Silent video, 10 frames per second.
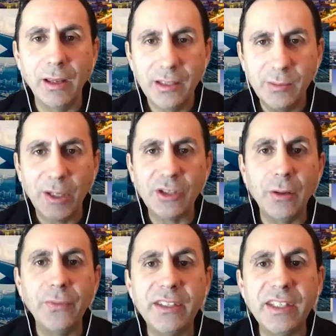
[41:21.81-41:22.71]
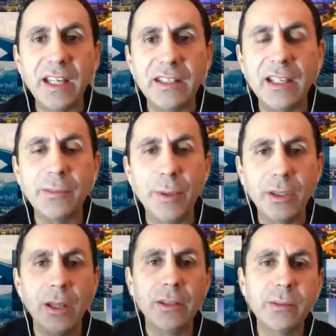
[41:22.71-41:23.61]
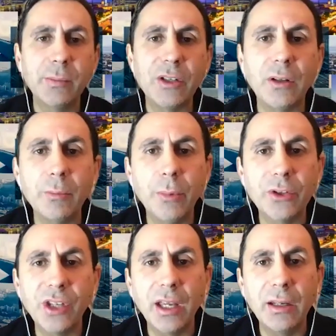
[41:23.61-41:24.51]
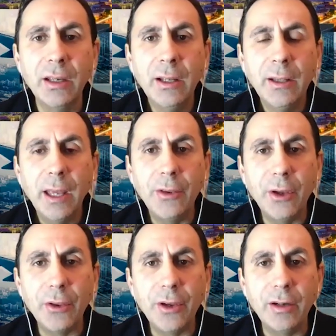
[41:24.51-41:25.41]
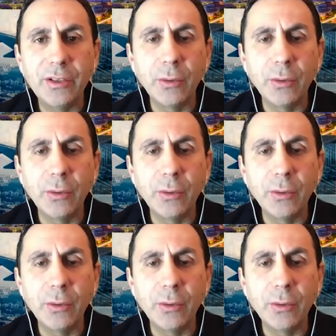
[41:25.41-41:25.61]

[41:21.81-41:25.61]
especially on fintech, yes, but not special on blockchain and the other areas.